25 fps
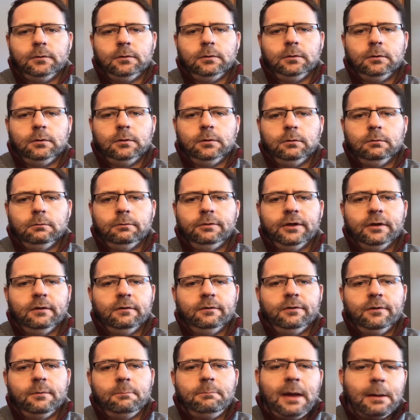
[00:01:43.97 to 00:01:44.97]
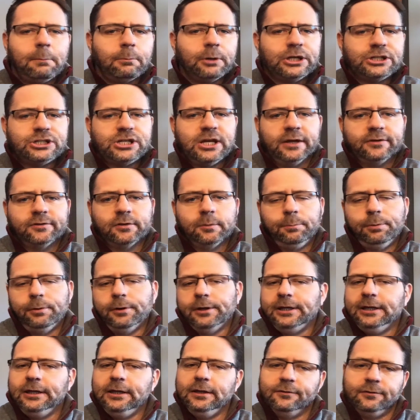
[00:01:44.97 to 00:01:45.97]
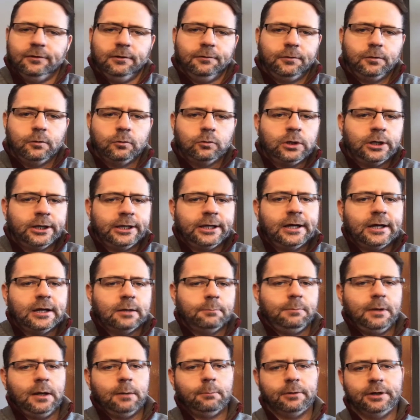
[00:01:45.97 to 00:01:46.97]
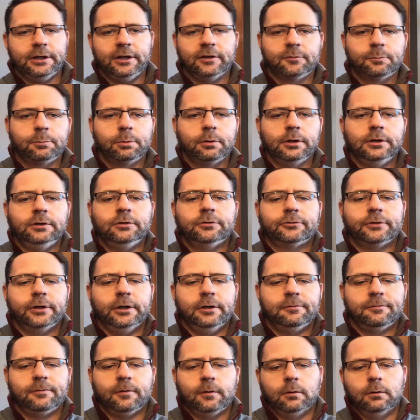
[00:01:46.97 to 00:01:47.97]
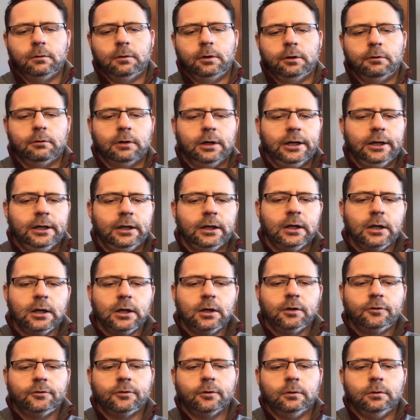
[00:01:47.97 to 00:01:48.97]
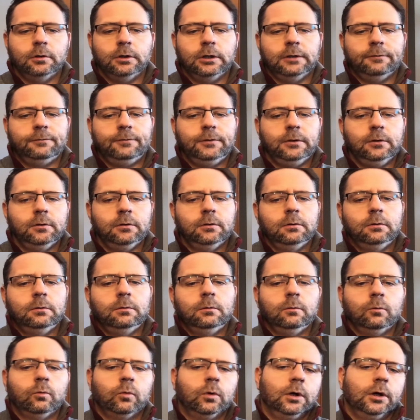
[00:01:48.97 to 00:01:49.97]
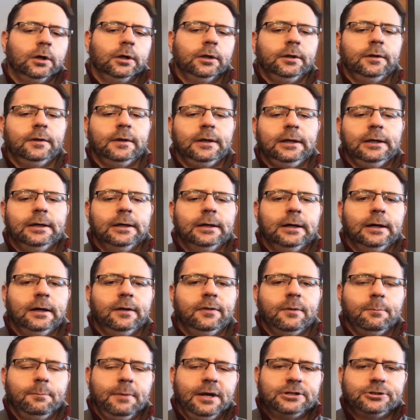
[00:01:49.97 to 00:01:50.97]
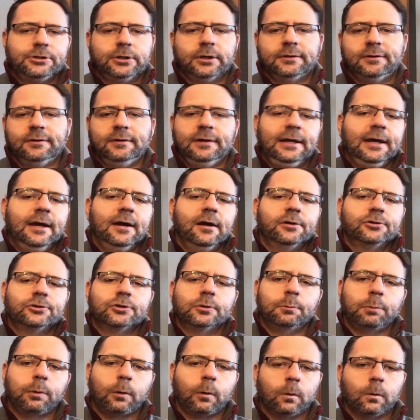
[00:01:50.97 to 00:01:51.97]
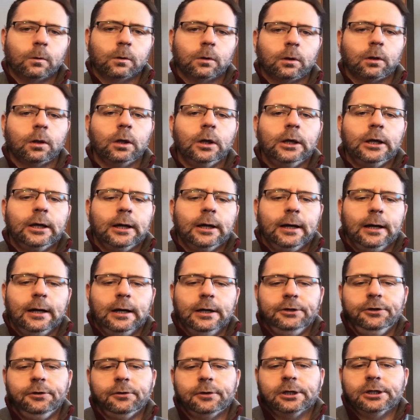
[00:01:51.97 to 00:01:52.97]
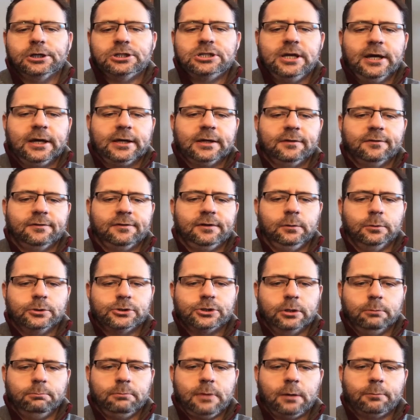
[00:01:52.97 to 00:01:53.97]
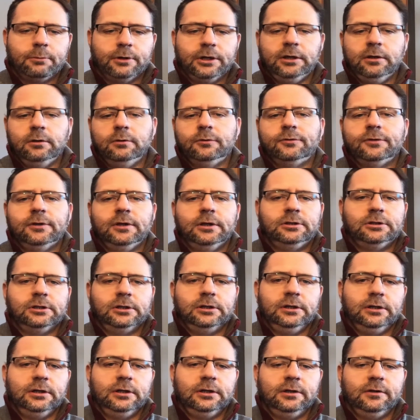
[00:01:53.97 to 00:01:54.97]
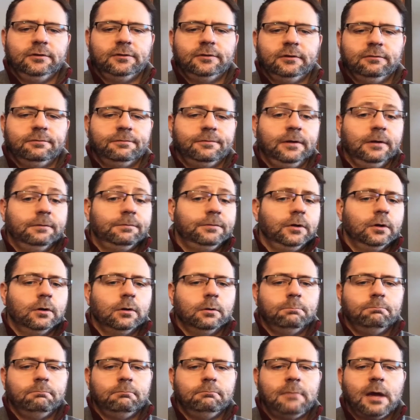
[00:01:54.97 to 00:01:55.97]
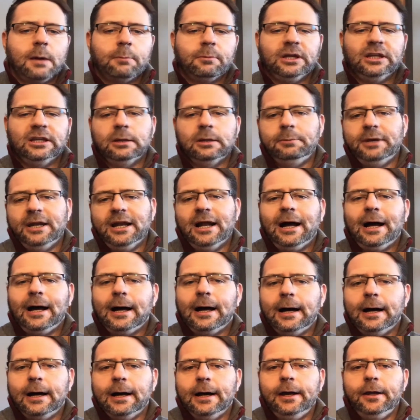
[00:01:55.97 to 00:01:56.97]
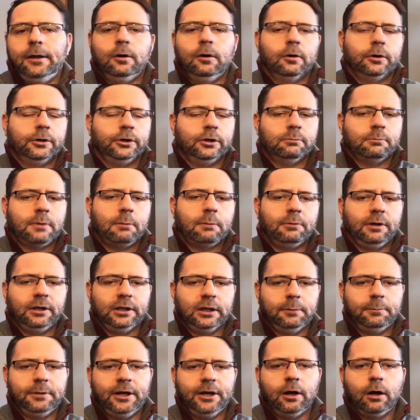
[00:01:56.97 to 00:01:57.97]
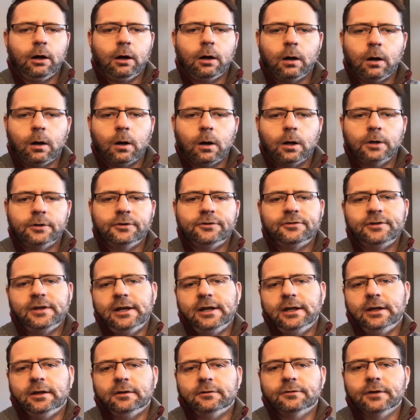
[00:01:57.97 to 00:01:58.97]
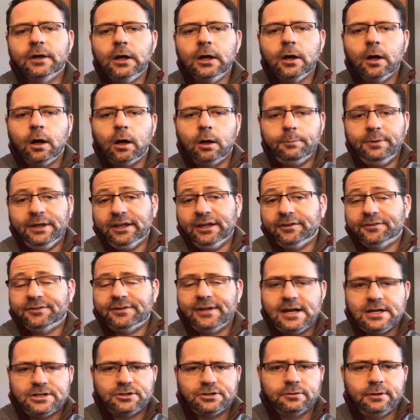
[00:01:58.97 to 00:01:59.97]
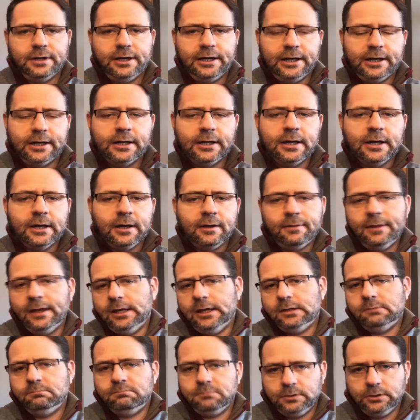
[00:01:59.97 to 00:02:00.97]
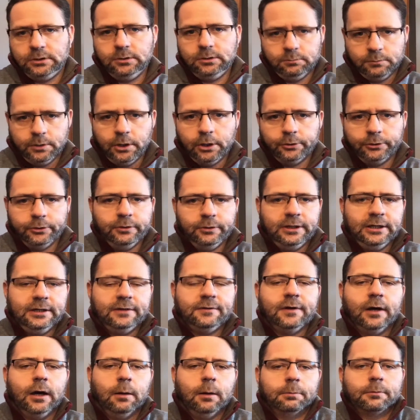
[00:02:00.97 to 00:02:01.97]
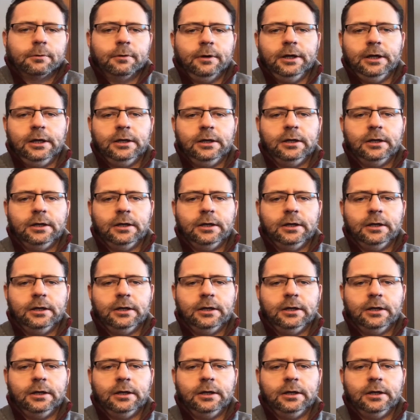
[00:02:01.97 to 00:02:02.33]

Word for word: the memory checks are pretty easy. If you're running out of memory, it's pretty straightforward, right? So if you run the metrics in the Azure portal, you can check and see what your memory usage is, if your memory limit high or your memory limit hard settings are being saturated, then you know you need to upgrade